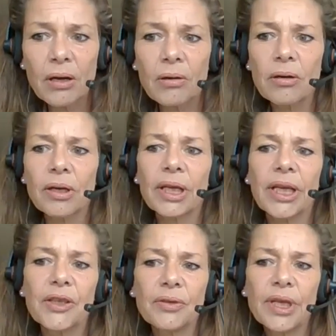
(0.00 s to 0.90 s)
or
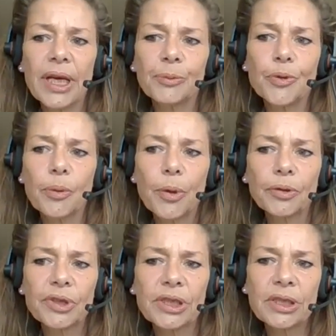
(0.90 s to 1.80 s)
can you get
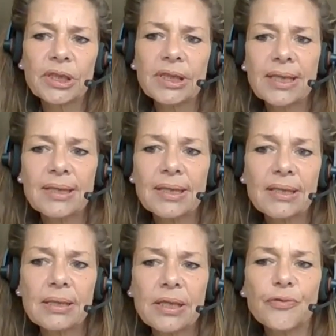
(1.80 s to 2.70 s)
promoted as
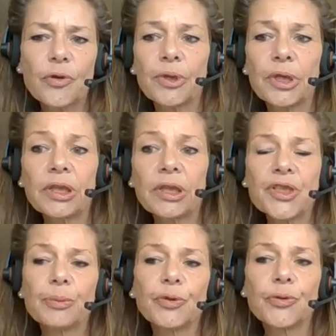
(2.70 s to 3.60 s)
easily from an
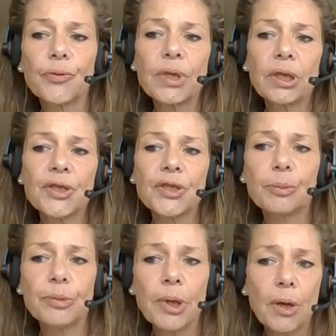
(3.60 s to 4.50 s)
internship to a real job